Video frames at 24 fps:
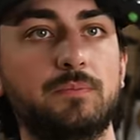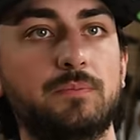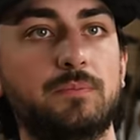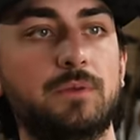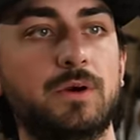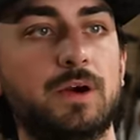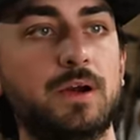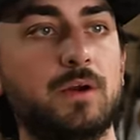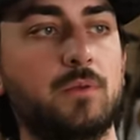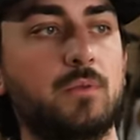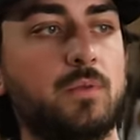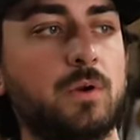
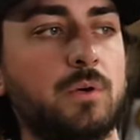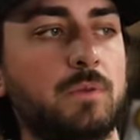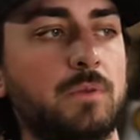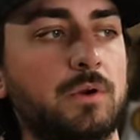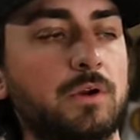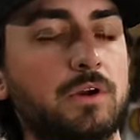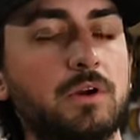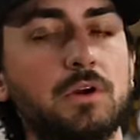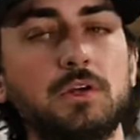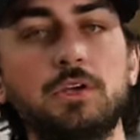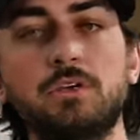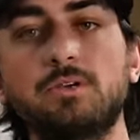But what we're
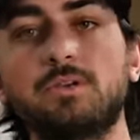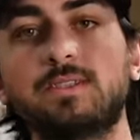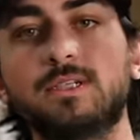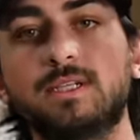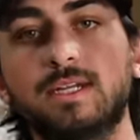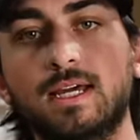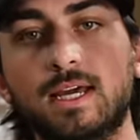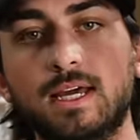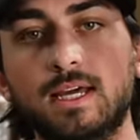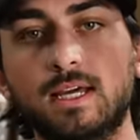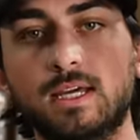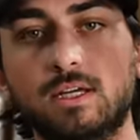going to do
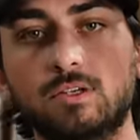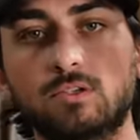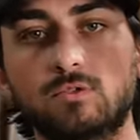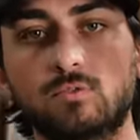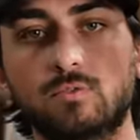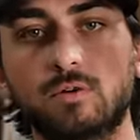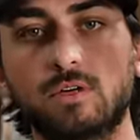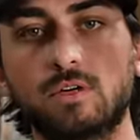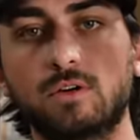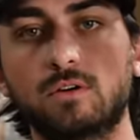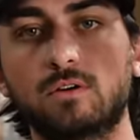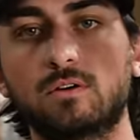today is
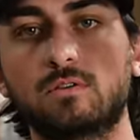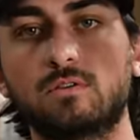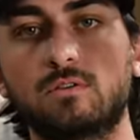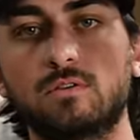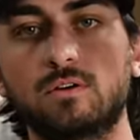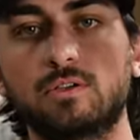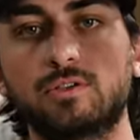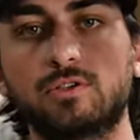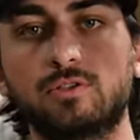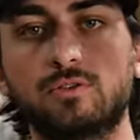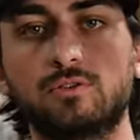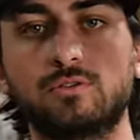we are
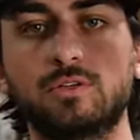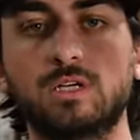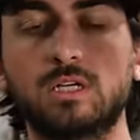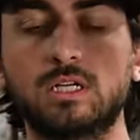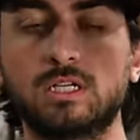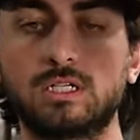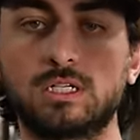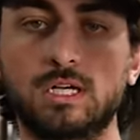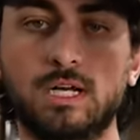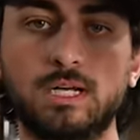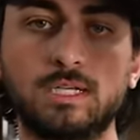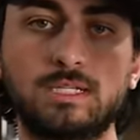going to get a
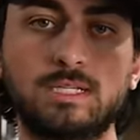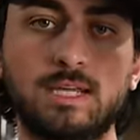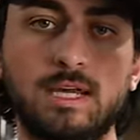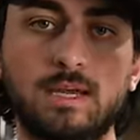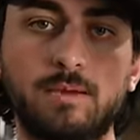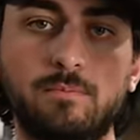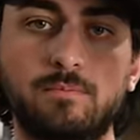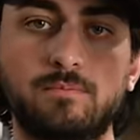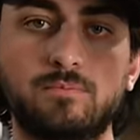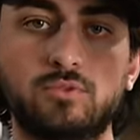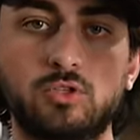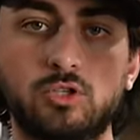sight
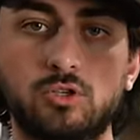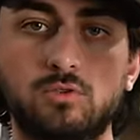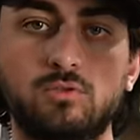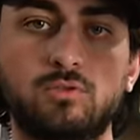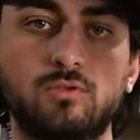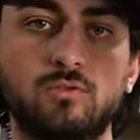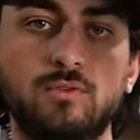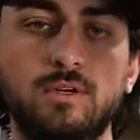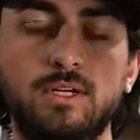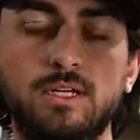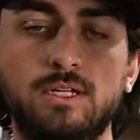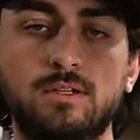tape, shoot
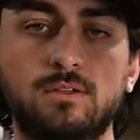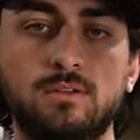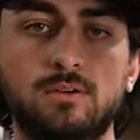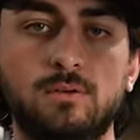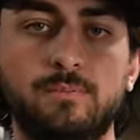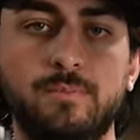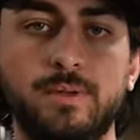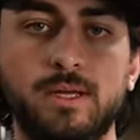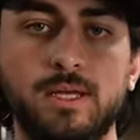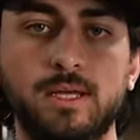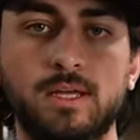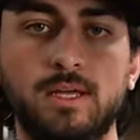3D a little
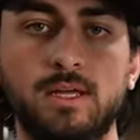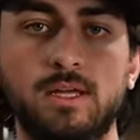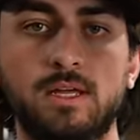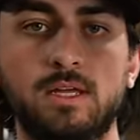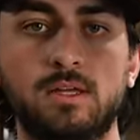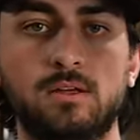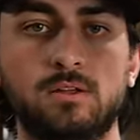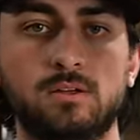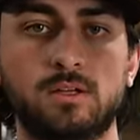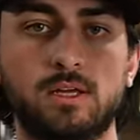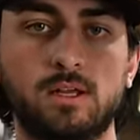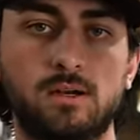bit,
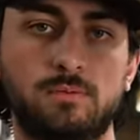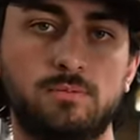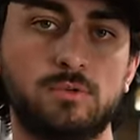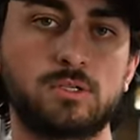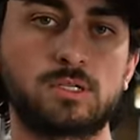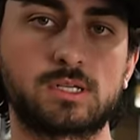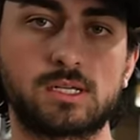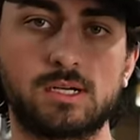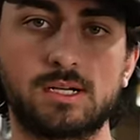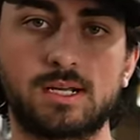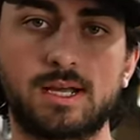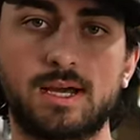and I'm
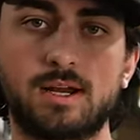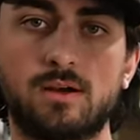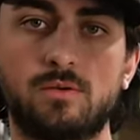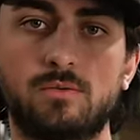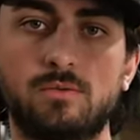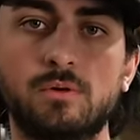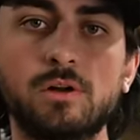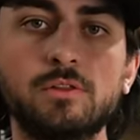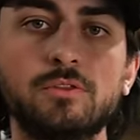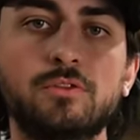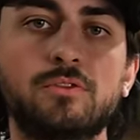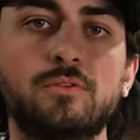just going to kind of
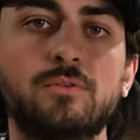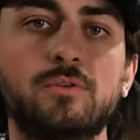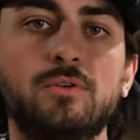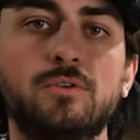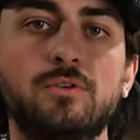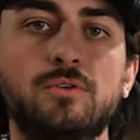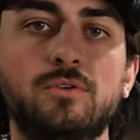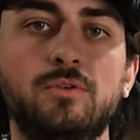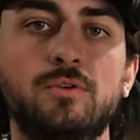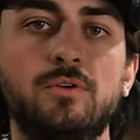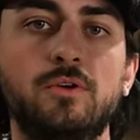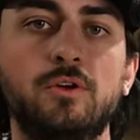run
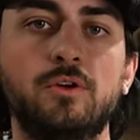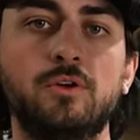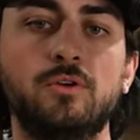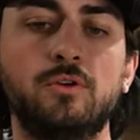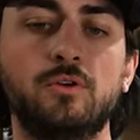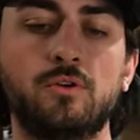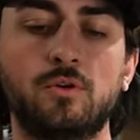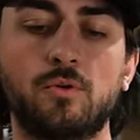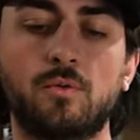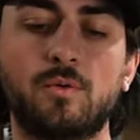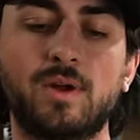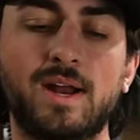through
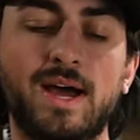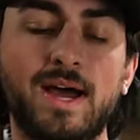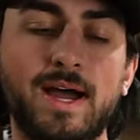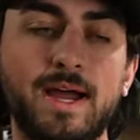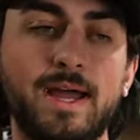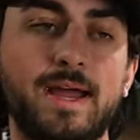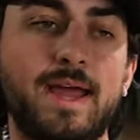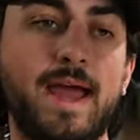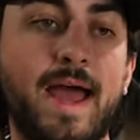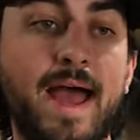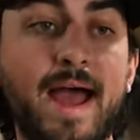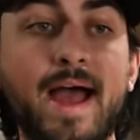what
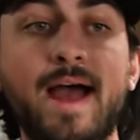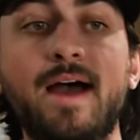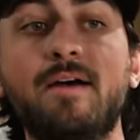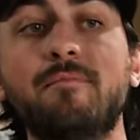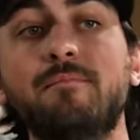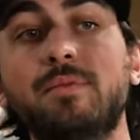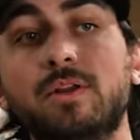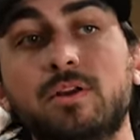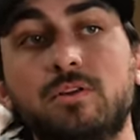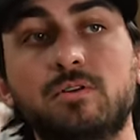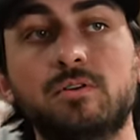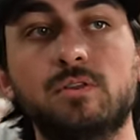I
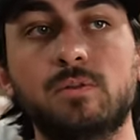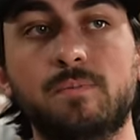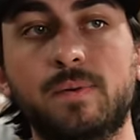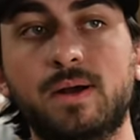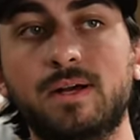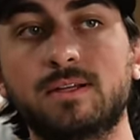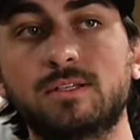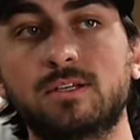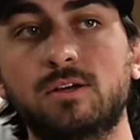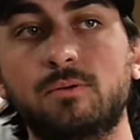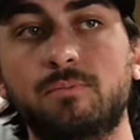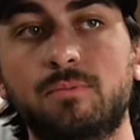have been doing the
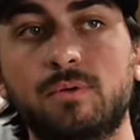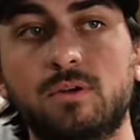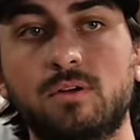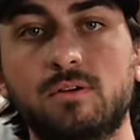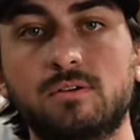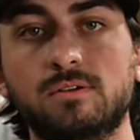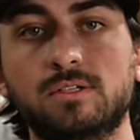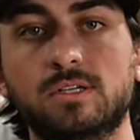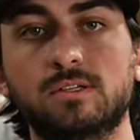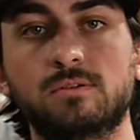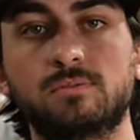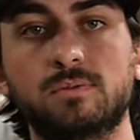past couple
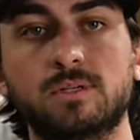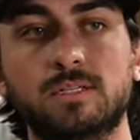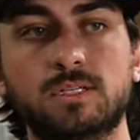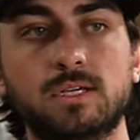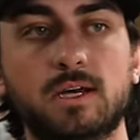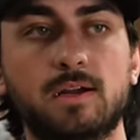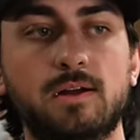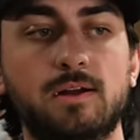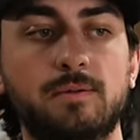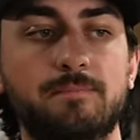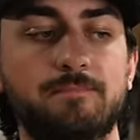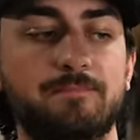years as my
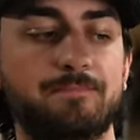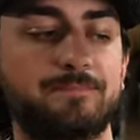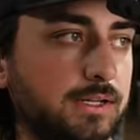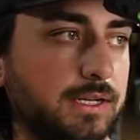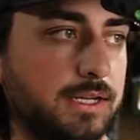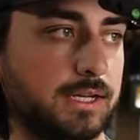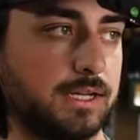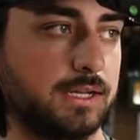setup.